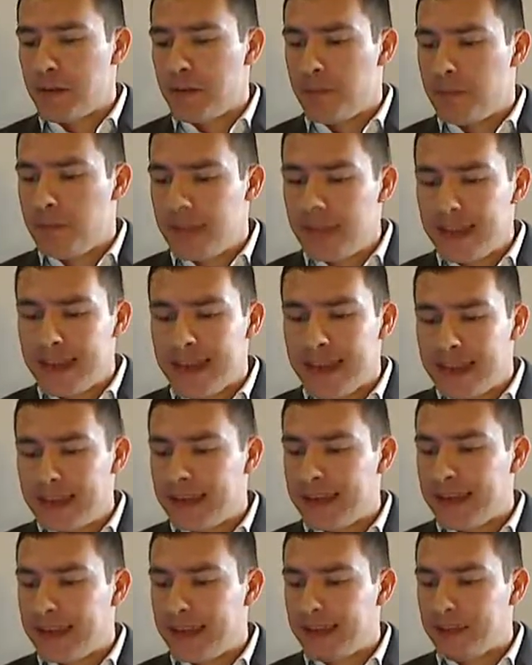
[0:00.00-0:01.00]
being in
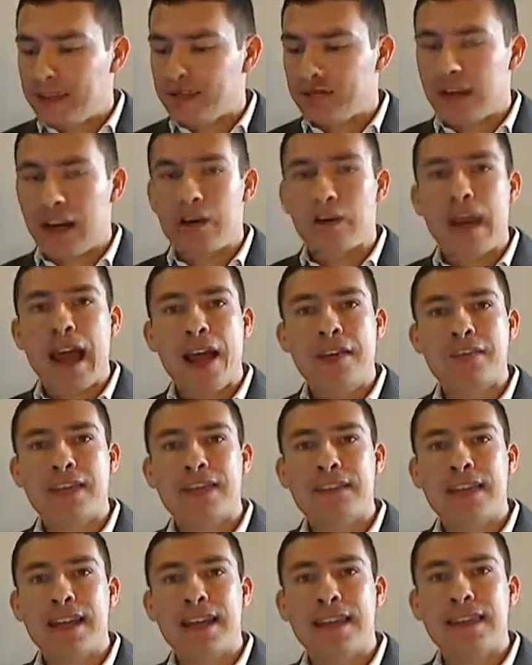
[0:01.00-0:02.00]
the industry, I would have to
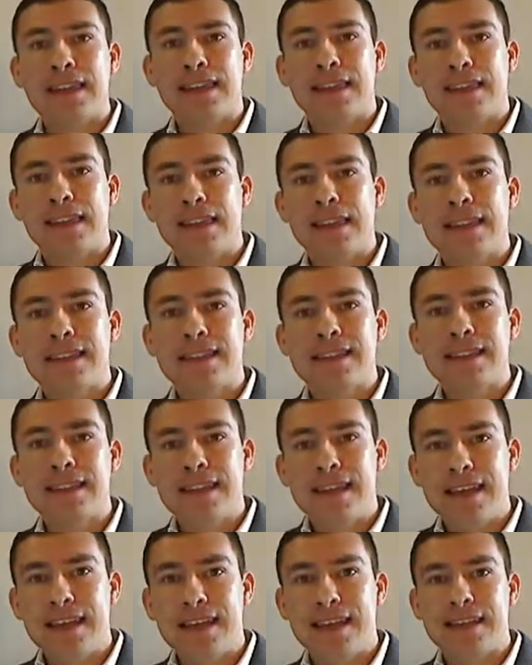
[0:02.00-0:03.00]
say that this
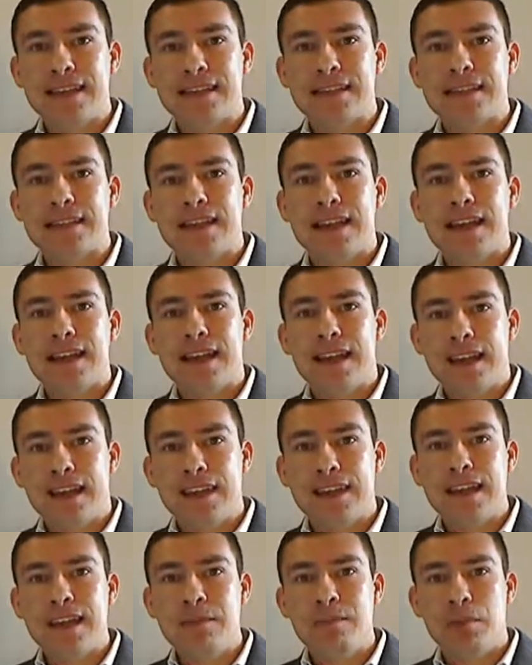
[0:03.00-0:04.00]
is
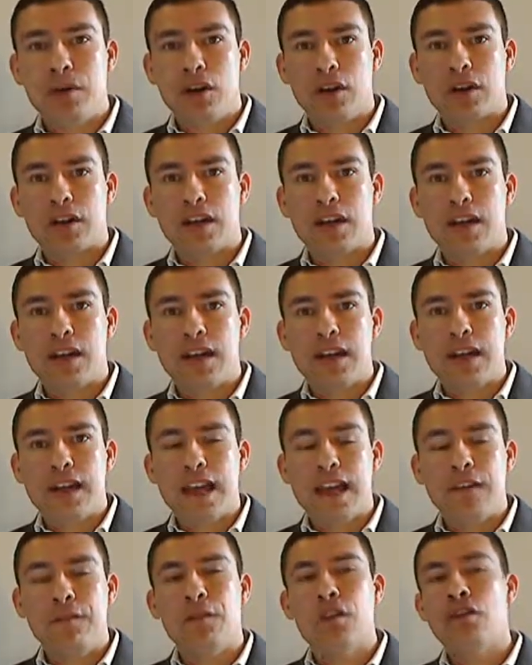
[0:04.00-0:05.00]
the book.
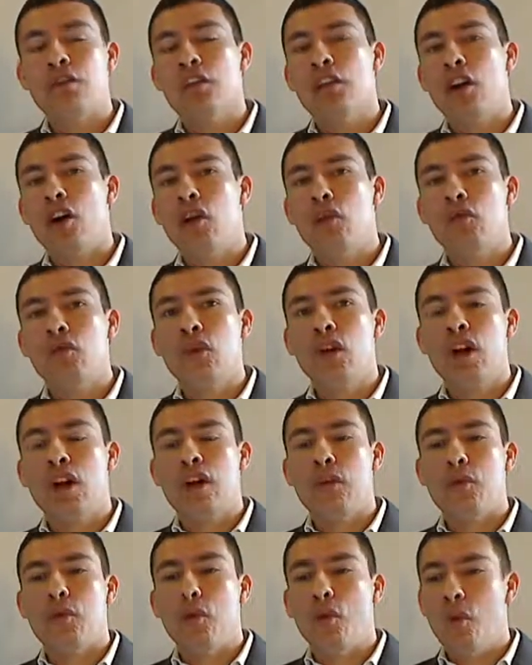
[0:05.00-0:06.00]
If you're going to own
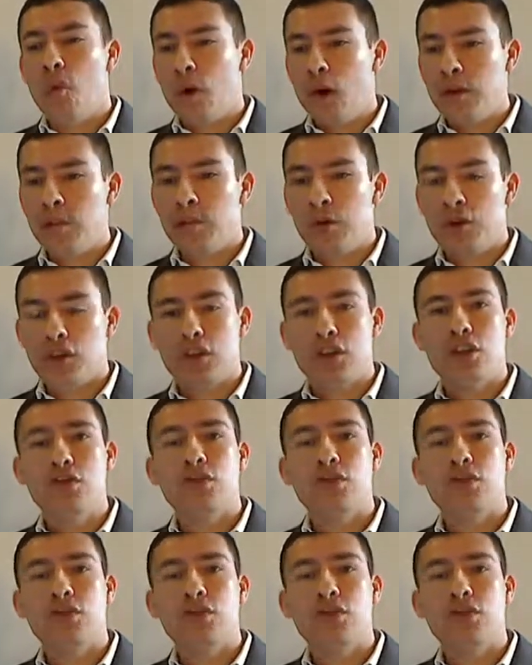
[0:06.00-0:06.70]
one book, you